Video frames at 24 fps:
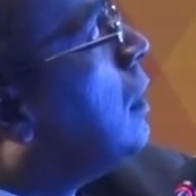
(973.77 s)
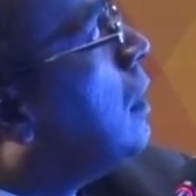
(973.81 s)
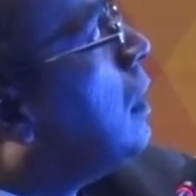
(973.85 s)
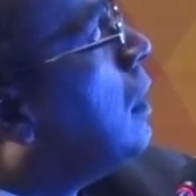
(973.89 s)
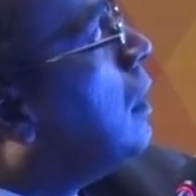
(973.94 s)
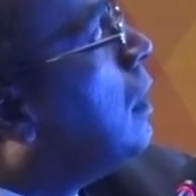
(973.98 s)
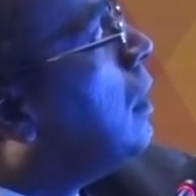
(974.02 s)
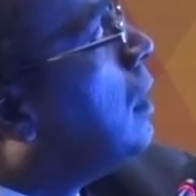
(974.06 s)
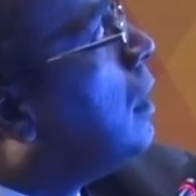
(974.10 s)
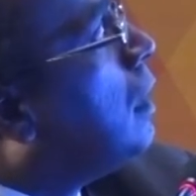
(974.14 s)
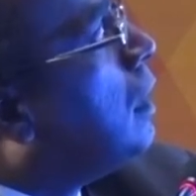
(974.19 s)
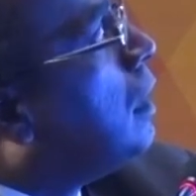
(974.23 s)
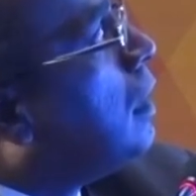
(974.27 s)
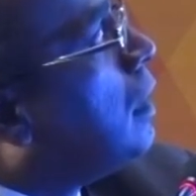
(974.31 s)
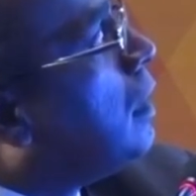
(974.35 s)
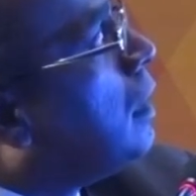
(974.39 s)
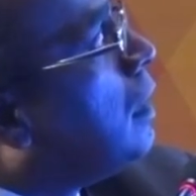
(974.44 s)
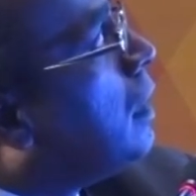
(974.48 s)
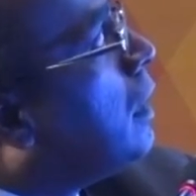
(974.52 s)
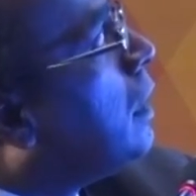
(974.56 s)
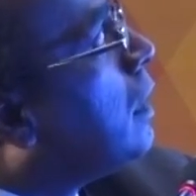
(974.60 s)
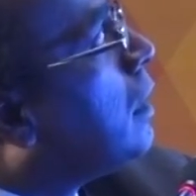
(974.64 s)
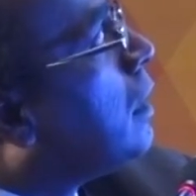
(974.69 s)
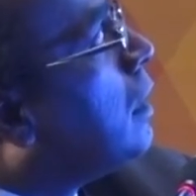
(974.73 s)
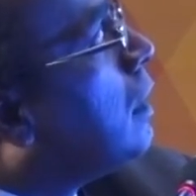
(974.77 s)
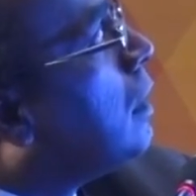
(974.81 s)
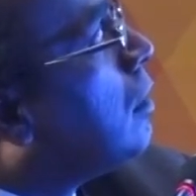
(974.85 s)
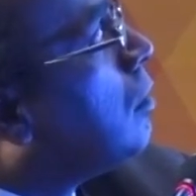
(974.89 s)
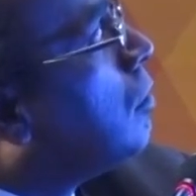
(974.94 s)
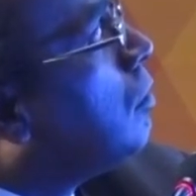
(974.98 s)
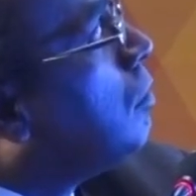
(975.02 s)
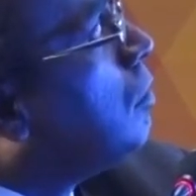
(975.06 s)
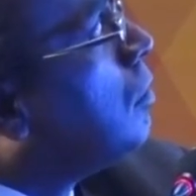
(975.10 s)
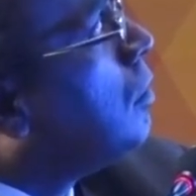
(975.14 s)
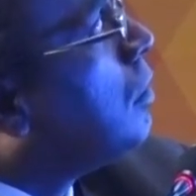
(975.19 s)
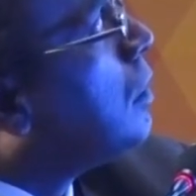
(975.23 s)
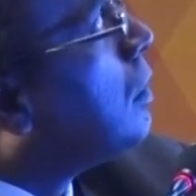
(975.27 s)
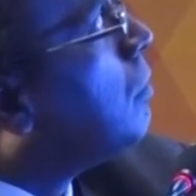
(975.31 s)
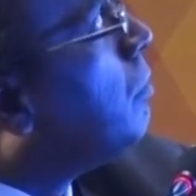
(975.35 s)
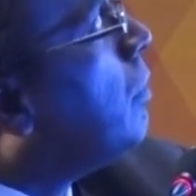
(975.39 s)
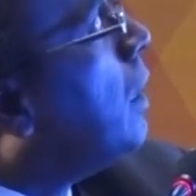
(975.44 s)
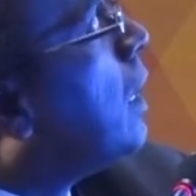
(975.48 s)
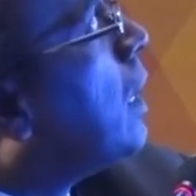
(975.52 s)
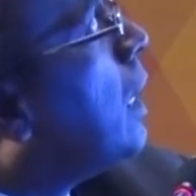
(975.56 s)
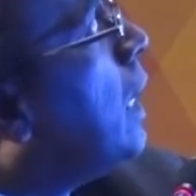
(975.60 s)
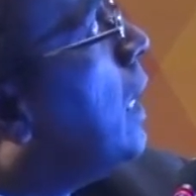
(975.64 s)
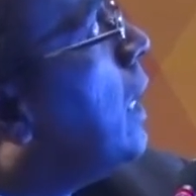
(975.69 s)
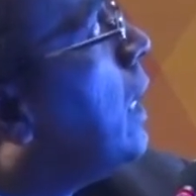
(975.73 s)
it includes
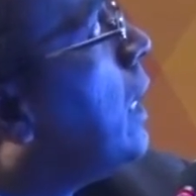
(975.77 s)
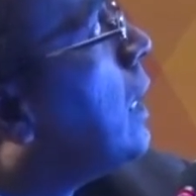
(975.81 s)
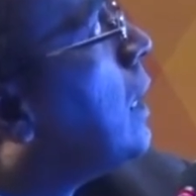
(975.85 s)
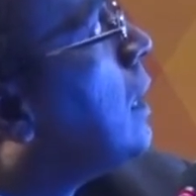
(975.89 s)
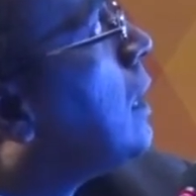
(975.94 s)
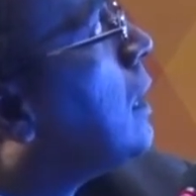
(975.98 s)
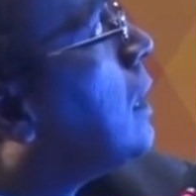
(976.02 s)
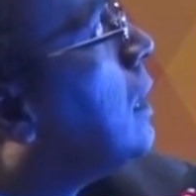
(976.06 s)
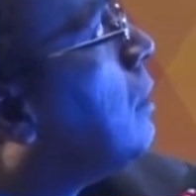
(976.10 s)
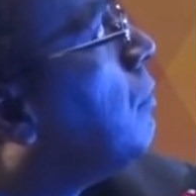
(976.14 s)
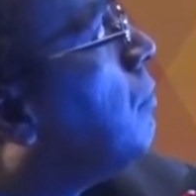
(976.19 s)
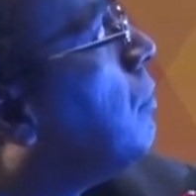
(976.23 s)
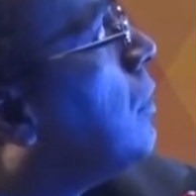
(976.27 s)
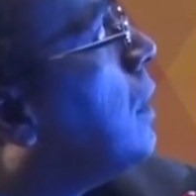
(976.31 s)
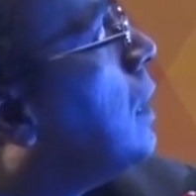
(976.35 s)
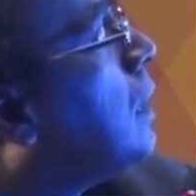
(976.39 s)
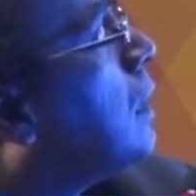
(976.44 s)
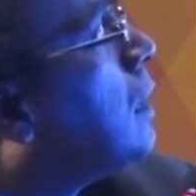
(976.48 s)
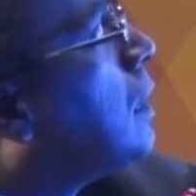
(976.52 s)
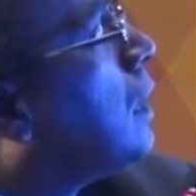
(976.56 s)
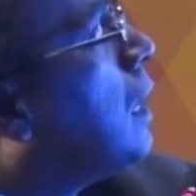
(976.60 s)
cardiac stiffness,